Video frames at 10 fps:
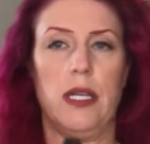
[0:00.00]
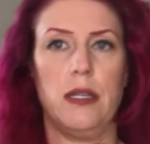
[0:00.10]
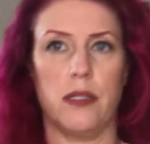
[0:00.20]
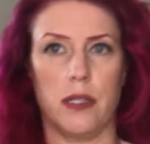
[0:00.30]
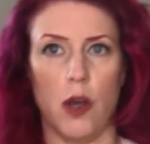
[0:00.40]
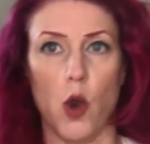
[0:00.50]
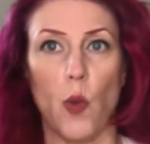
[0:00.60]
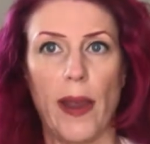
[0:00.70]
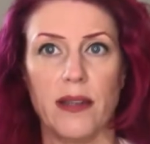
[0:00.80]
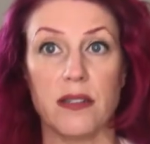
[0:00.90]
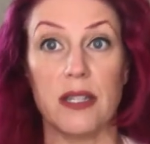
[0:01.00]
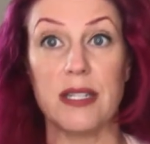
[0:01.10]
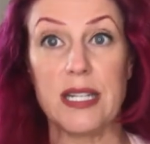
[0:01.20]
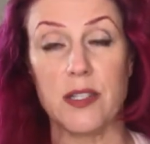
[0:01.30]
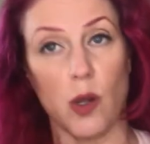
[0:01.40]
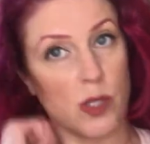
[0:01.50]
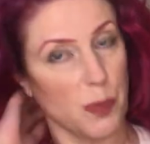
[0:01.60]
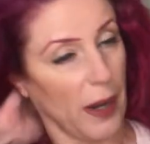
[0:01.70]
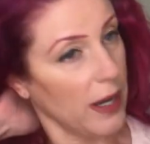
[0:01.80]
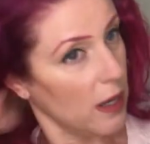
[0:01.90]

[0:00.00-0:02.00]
is Always sea salt spray.